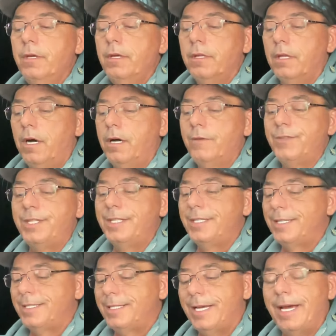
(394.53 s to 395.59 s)
Love's is
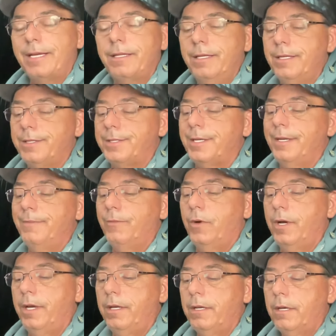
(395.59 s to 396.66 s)
exactly the same
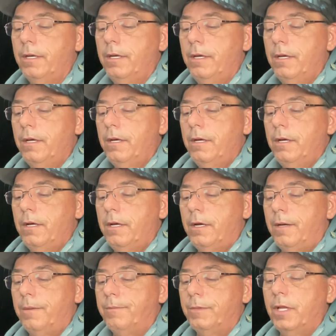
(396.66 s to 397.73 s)
way.
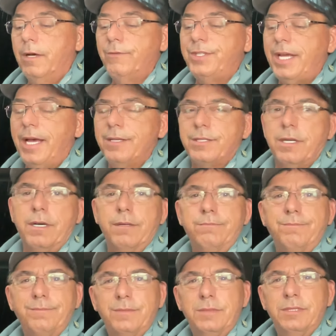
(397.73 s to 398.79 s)
Love's has a
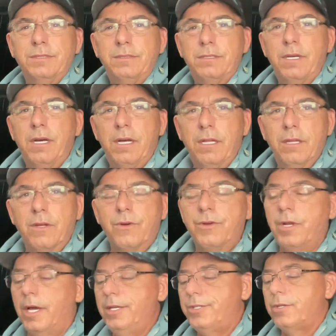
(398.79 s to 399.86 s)
little
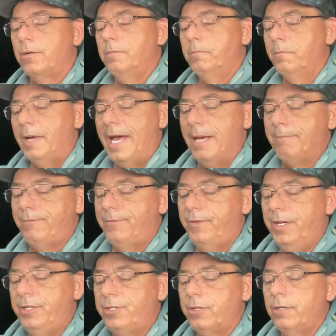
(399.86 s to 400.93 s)
nicer map
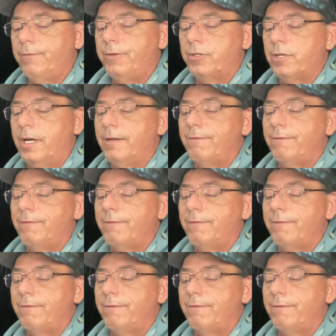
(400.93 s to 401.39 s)
feature if you're trying to